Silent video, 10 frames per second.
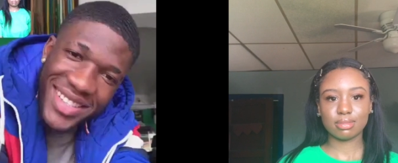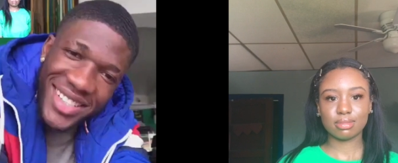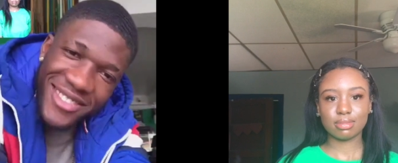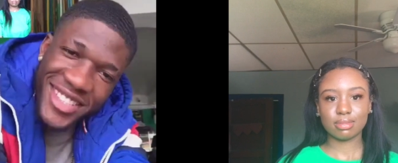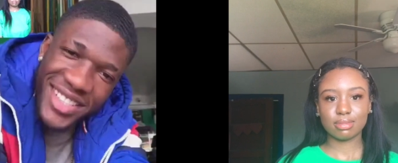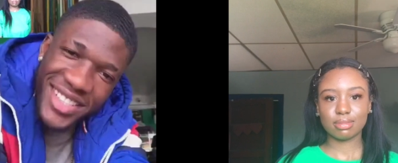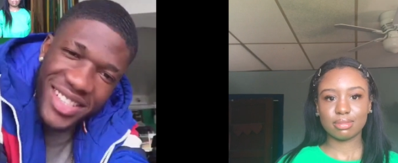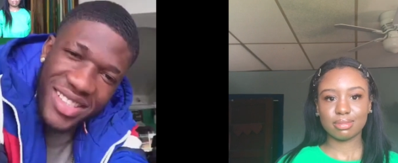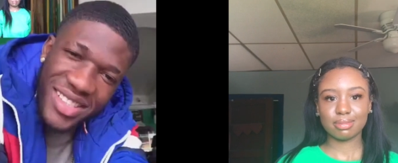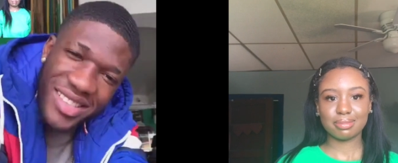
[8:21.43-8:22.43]
Speaker 1: Nah, I'm
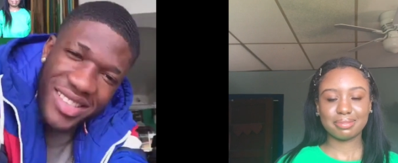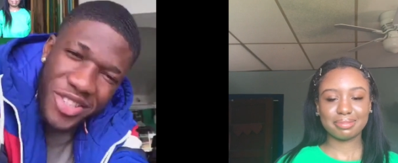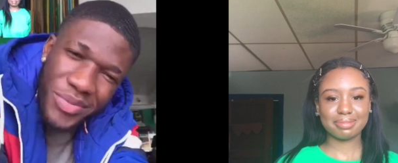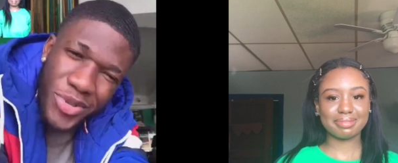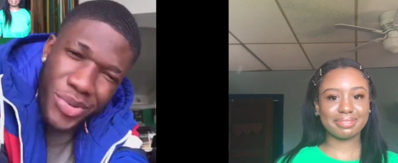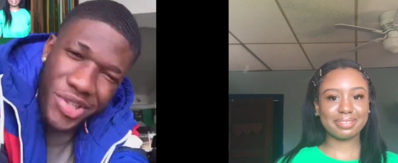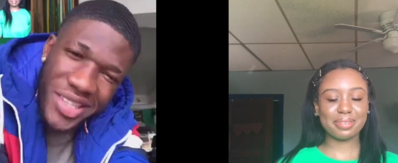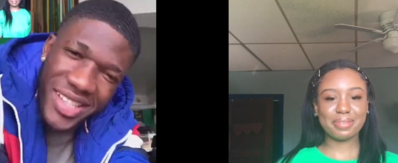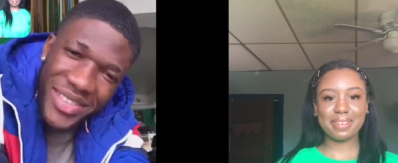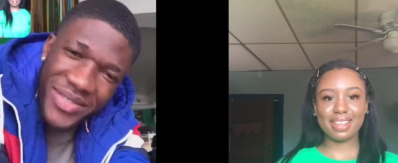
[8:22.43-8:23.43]
chilling. Should be
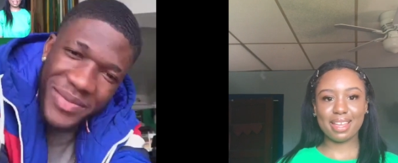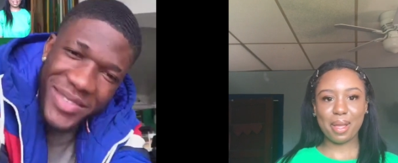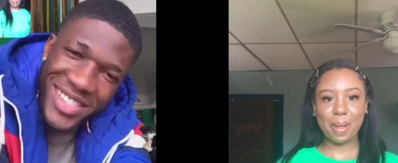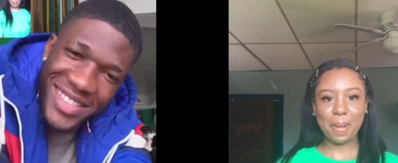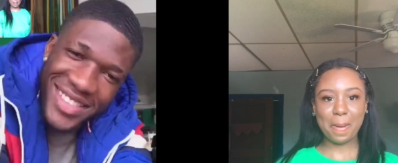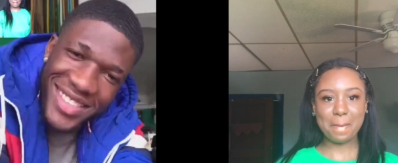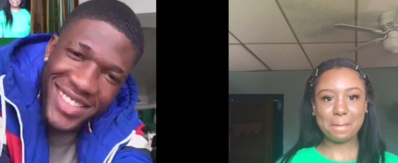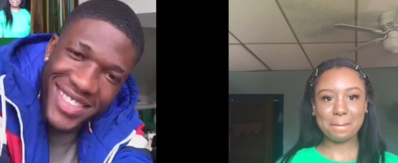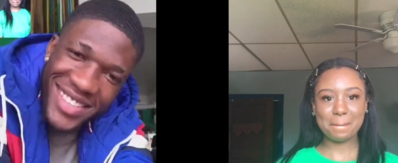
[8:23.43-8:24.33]
working, but I'm chilling.